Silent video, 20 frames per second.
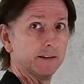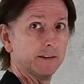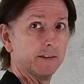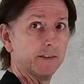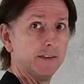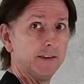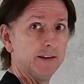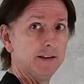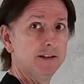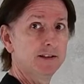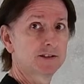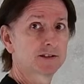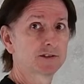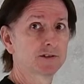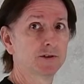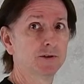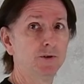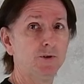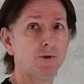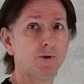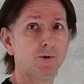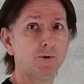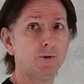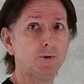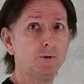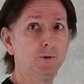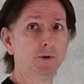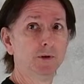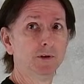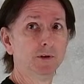These
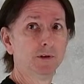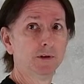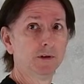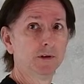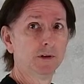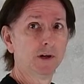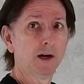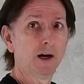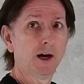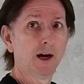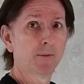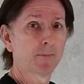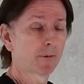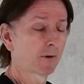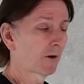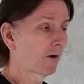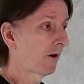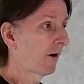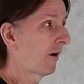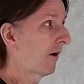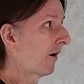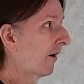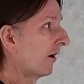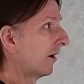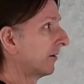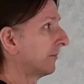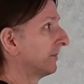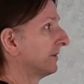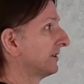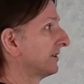two upper
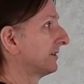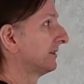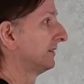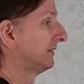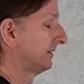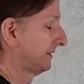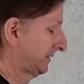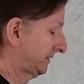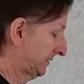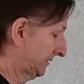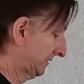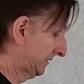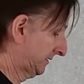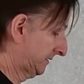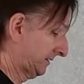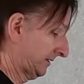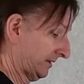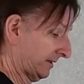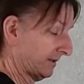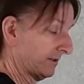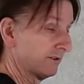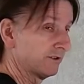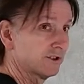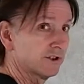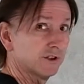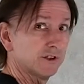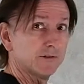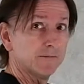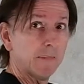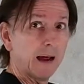arms
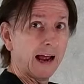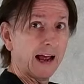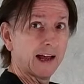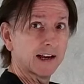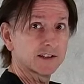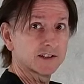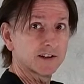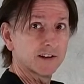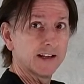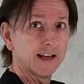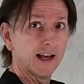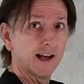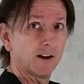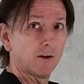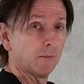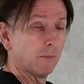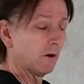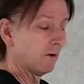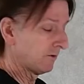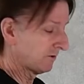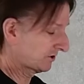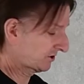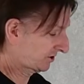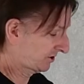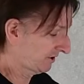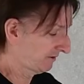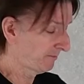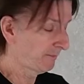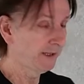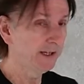should match. The elbows
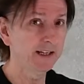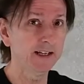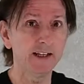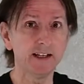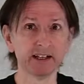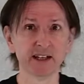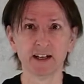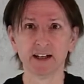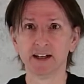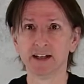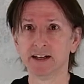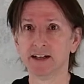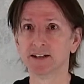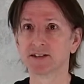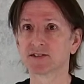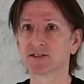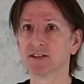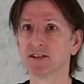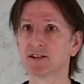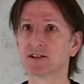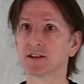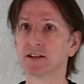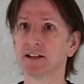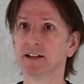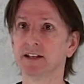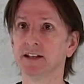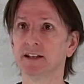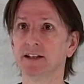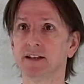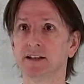should be
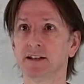essentially